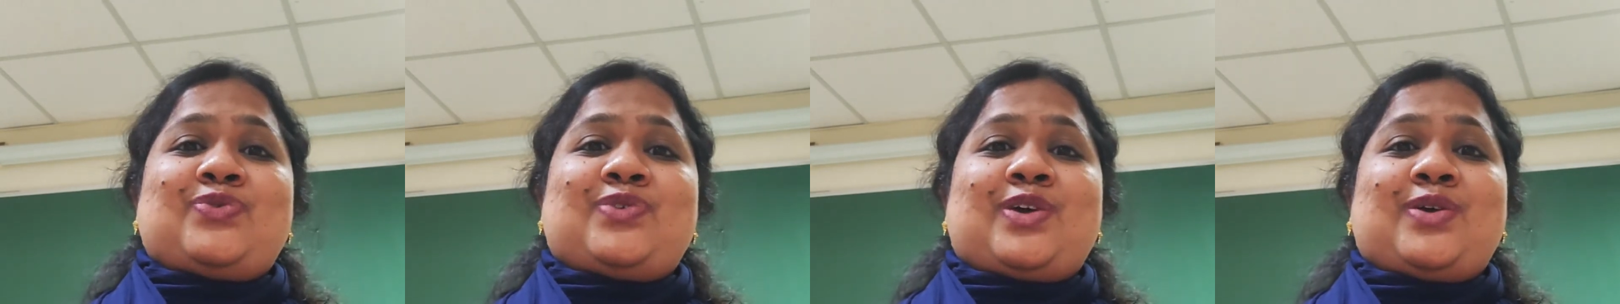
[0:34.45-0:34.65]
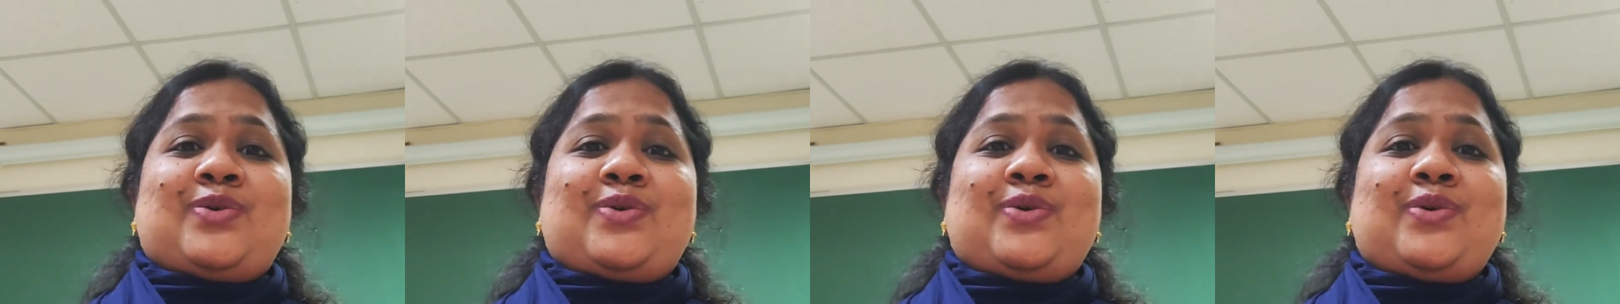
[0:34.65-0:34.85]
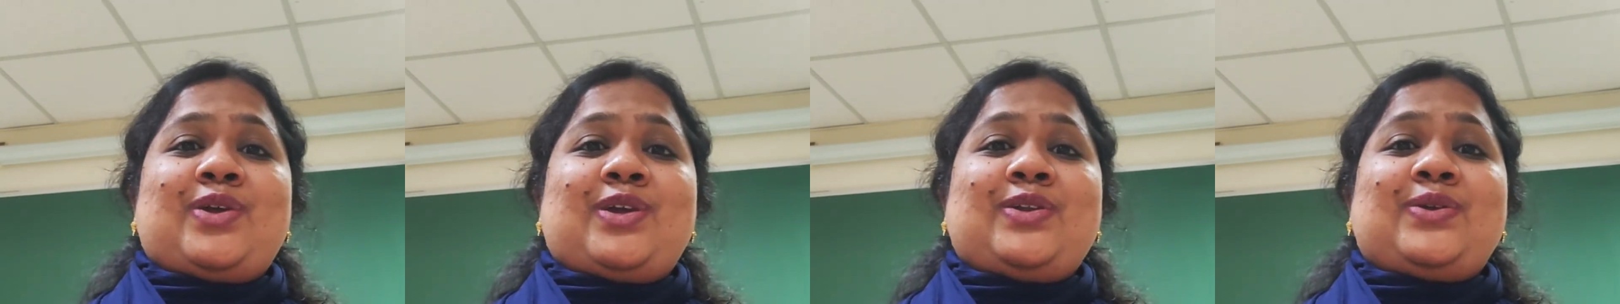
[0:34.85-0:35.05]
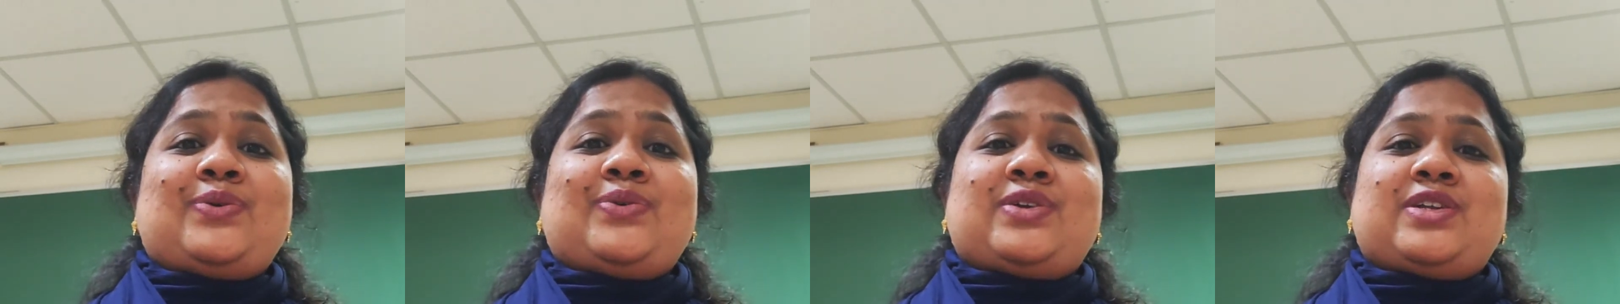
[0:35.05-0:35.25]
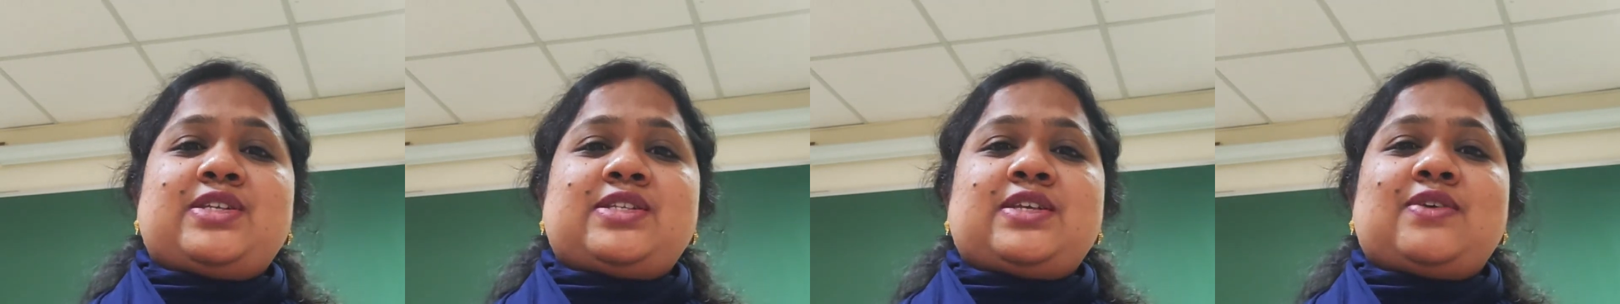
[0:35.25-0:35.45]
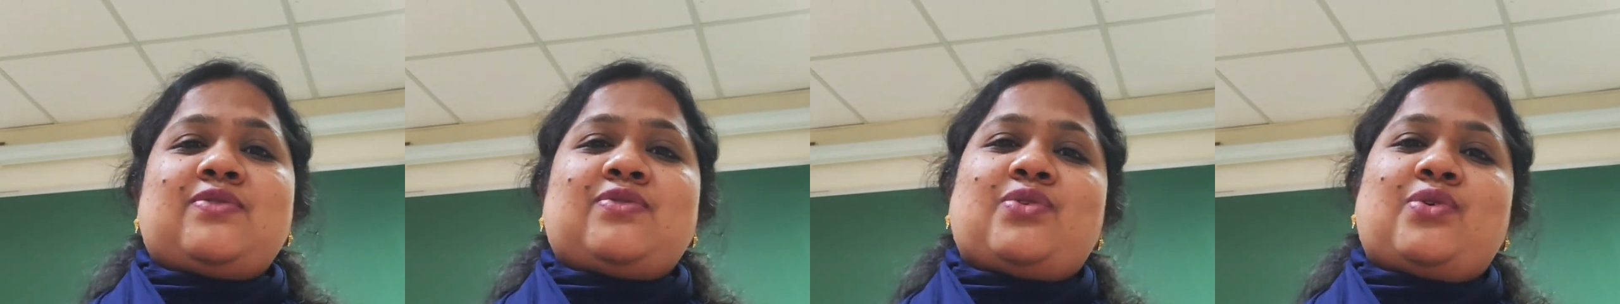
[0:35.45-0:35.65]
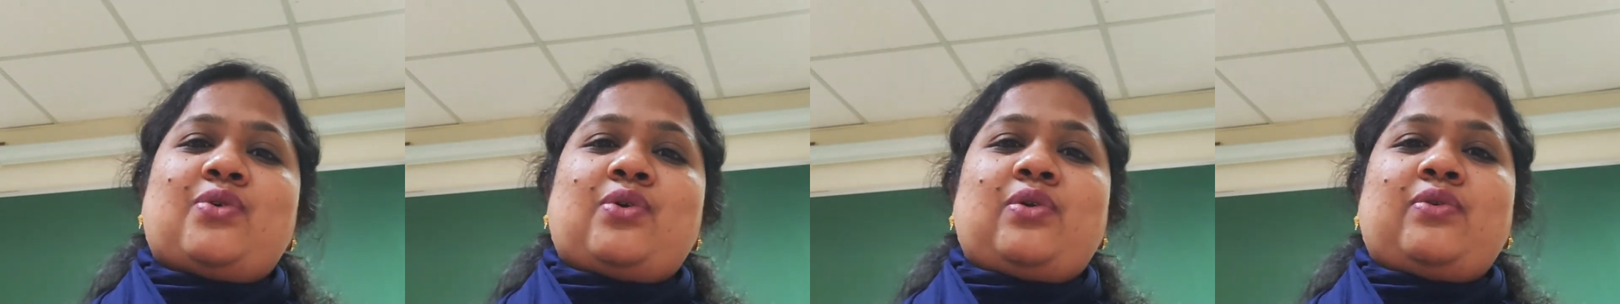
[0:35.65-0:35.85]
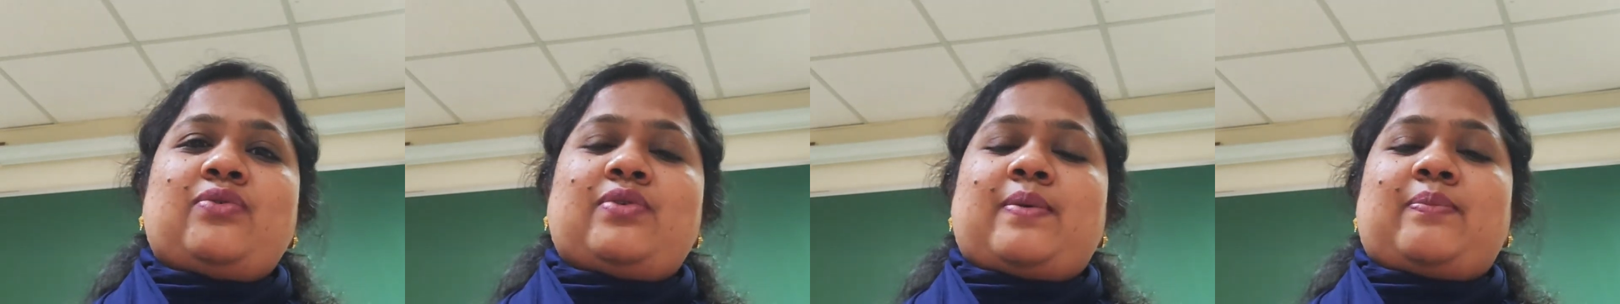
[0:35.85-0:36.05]
we are going to receive
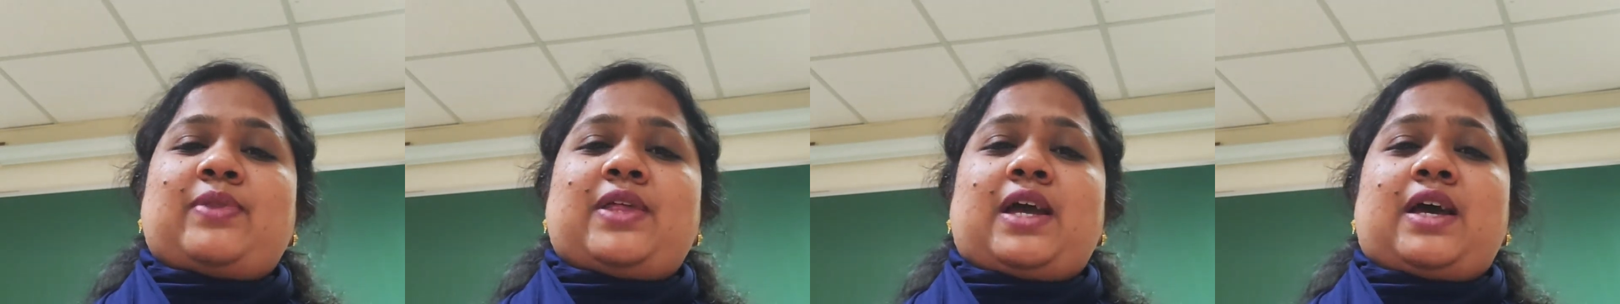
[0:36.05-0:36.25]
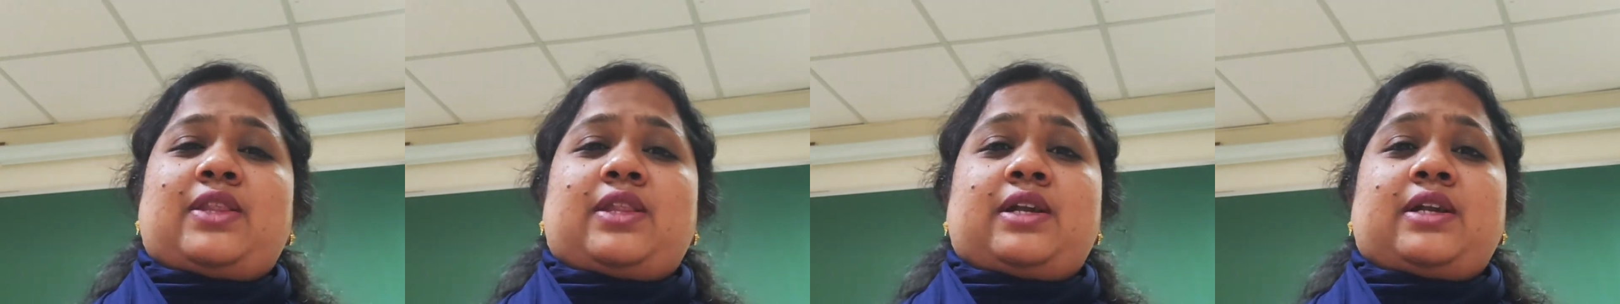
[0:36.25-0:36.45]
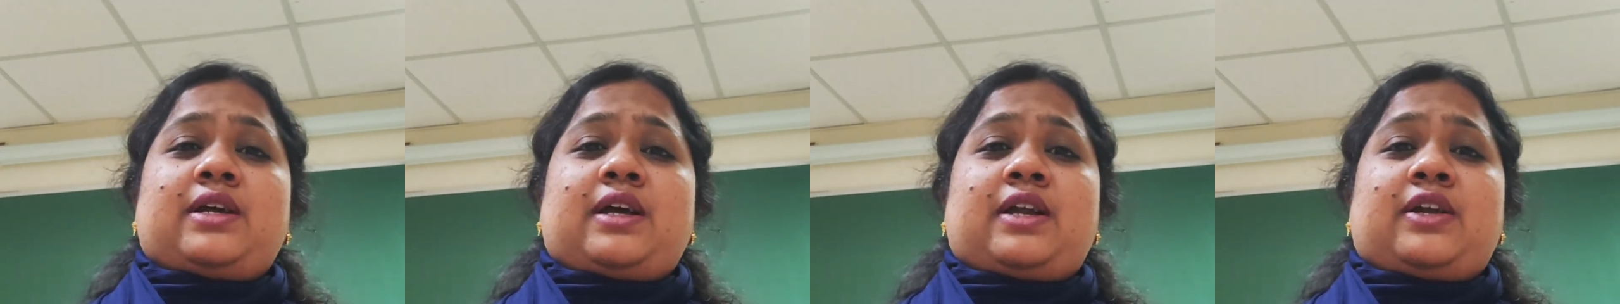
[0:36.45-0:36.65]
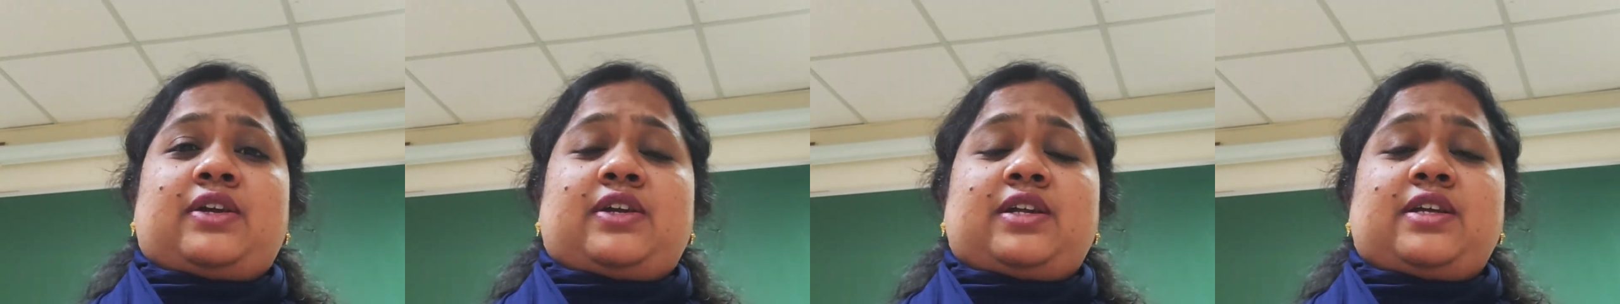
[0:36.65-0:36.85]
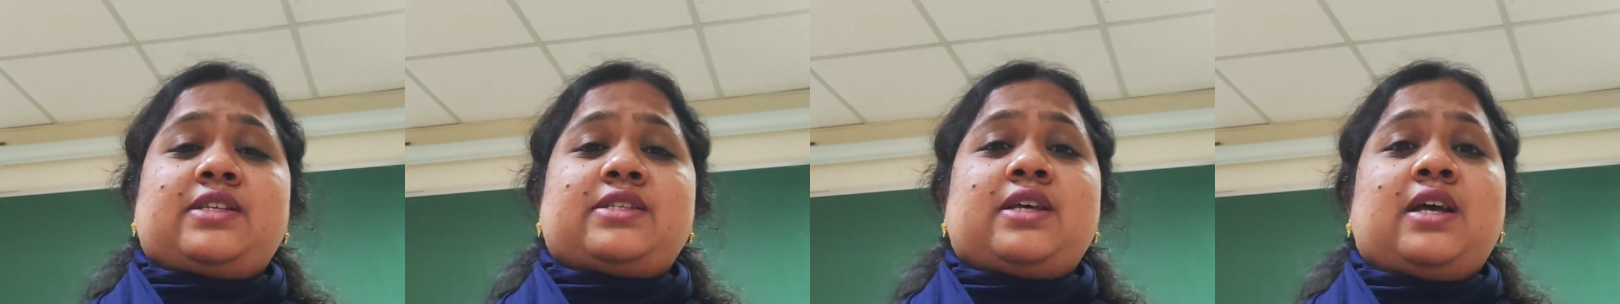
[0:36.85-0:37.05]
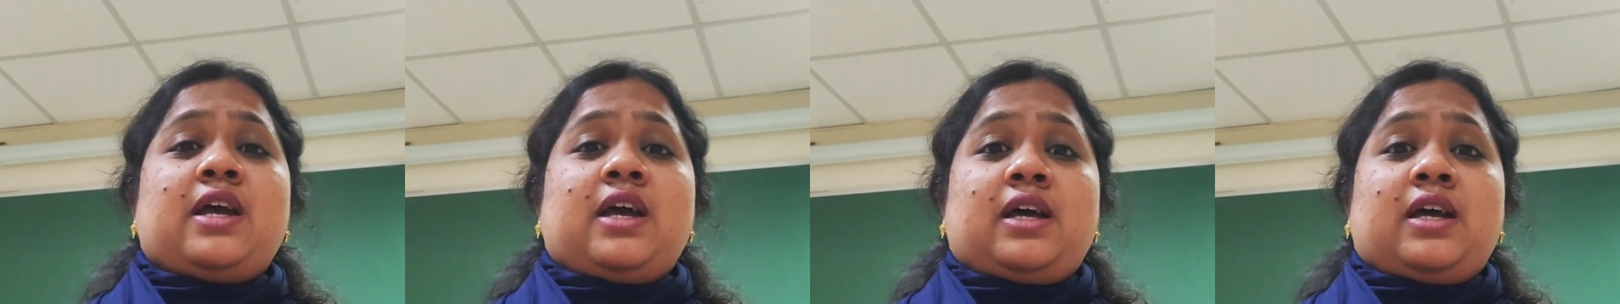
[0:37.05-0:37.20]
gold from the other countries.